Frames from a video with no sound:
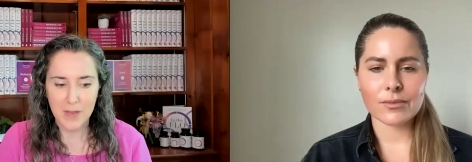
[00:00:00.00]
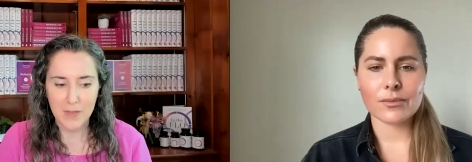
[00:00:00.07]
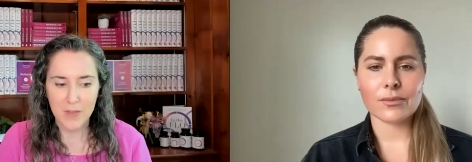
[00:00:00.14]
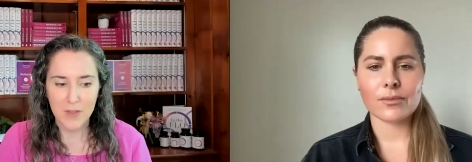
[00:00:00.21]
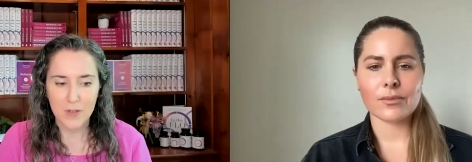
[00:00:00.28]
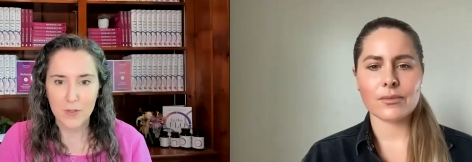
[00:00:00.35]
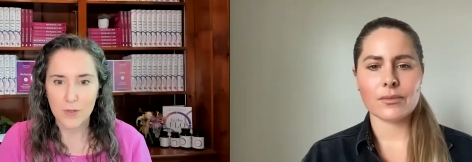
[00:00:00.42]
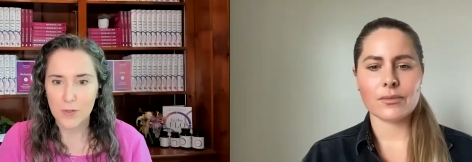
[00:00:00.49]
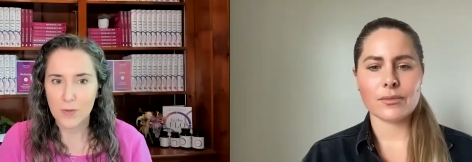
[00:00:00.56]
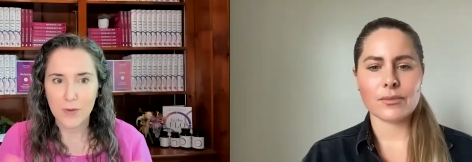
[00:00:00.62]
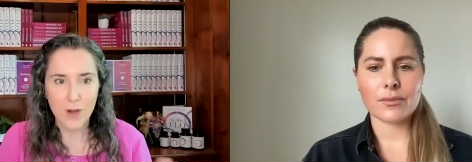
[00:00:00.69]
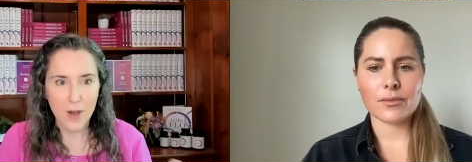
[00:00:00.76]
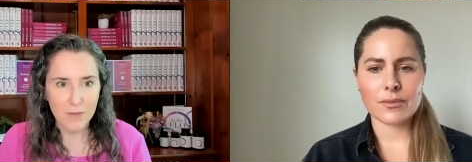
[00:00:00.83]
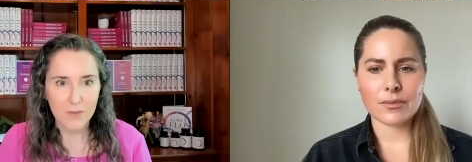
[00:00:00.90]
Speaker 1: the new
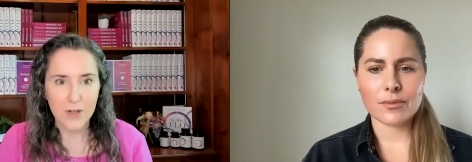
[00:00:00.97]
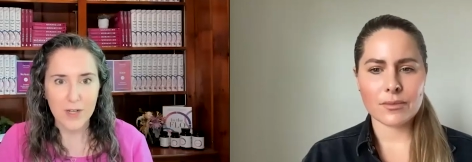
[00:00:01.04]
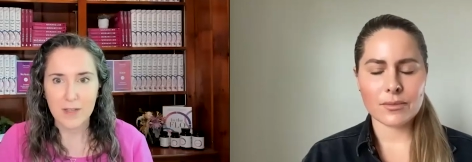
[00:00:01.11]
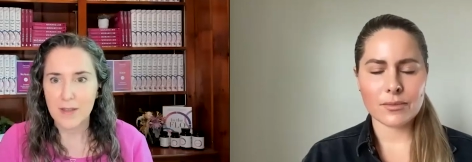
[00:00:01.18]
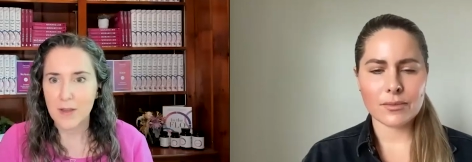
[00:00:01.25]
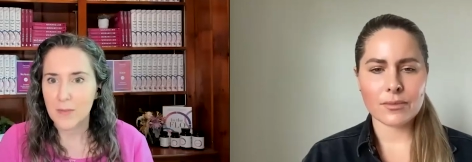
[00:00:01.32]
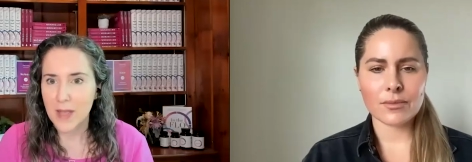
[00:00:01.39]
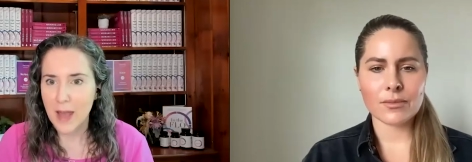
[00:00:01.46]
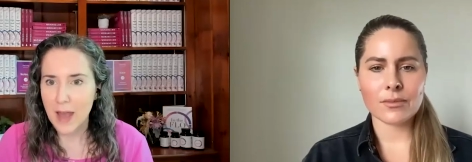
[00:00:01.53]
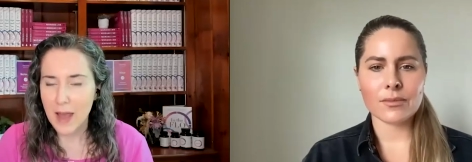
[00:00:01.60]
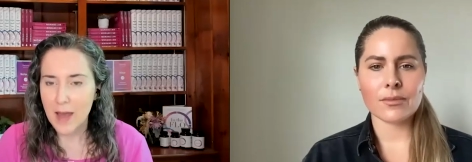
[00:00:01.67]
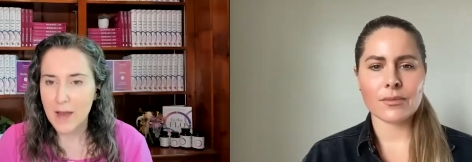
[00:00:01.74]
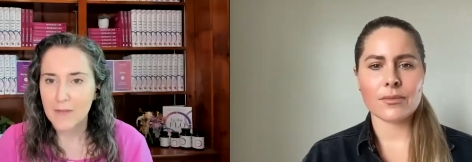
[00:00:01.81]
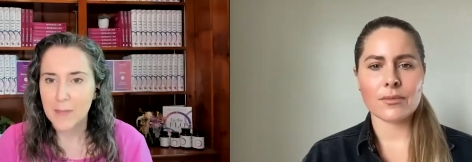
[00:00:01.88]
offering that we
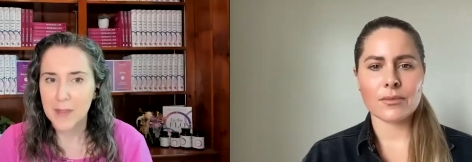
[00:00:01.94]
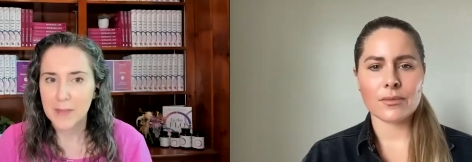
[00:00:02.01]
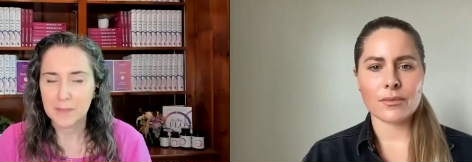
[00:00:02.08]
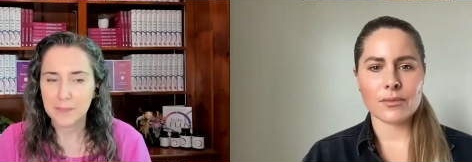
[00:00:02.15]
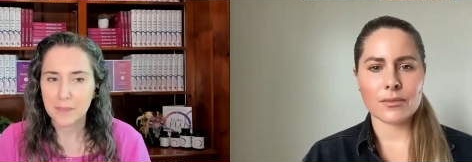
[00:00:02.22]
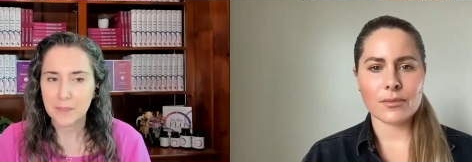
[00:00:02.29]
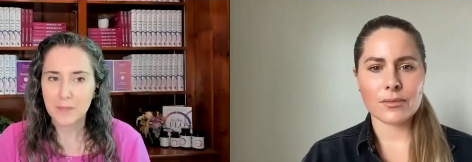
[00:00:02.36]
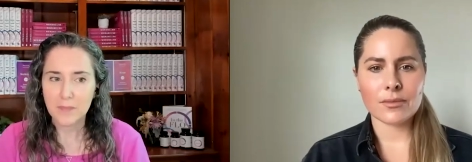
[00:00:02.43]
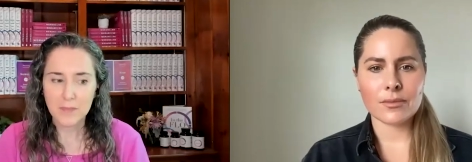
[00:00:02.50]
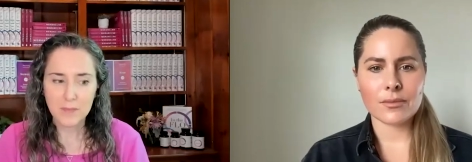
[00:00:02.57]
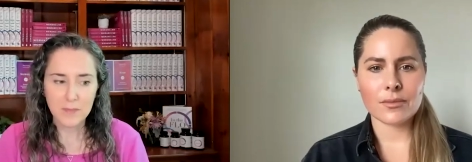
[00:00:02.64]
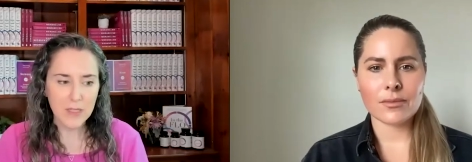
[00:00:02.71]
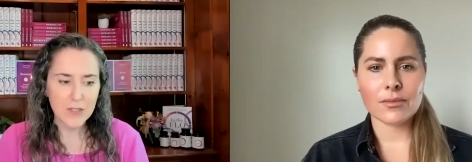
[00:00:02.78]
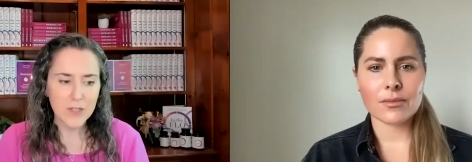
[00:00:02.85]
have but
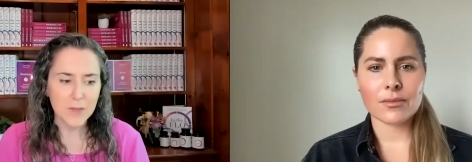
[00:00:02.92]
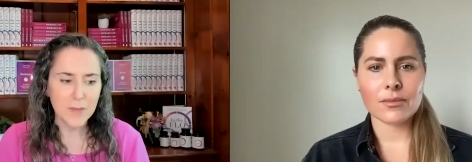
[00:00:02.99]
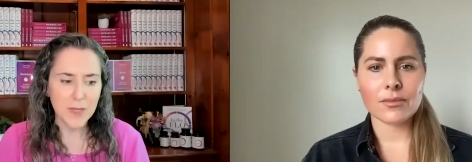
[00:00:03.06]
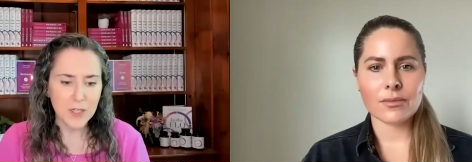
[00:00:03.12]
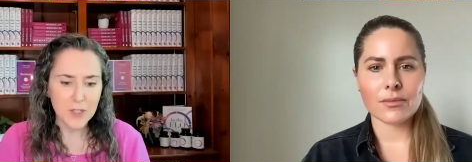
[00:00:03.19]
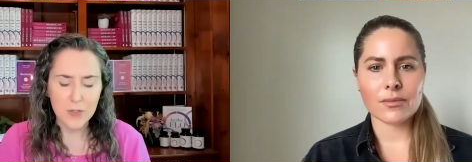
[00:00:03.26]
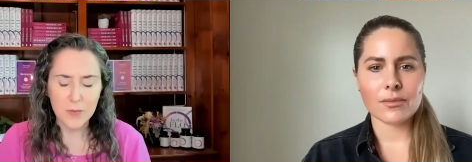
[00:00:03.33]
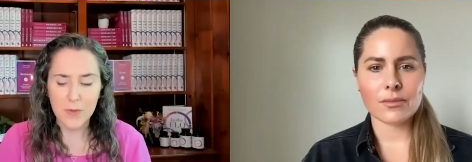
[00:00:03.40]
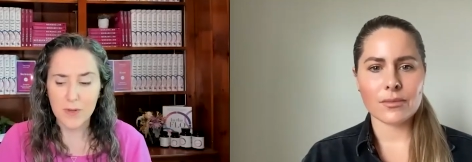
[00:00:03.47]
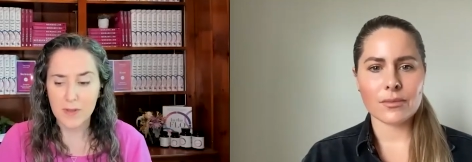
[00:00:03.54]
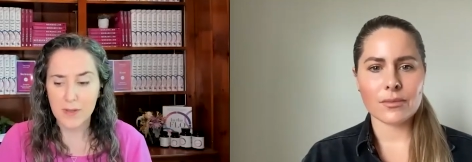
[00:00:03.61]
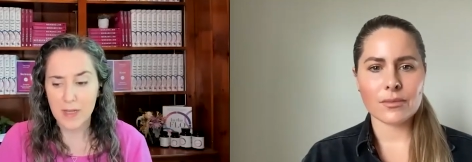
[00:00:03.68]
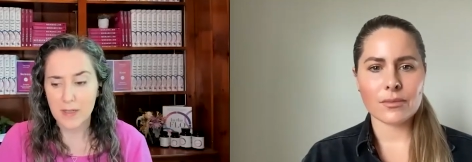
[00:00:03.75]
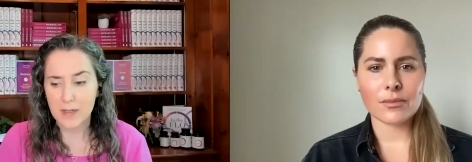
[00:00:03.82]
to make sure
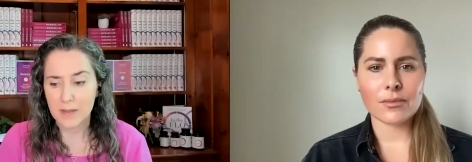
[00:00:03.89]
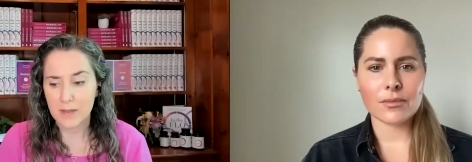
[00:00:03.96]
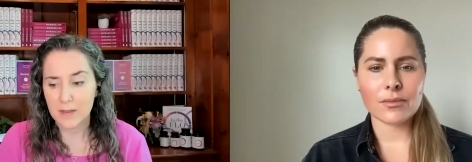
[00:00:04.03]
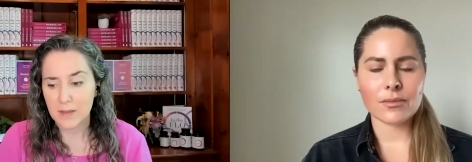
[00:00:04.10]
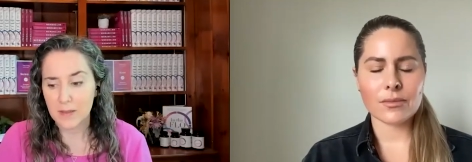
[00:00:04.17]
that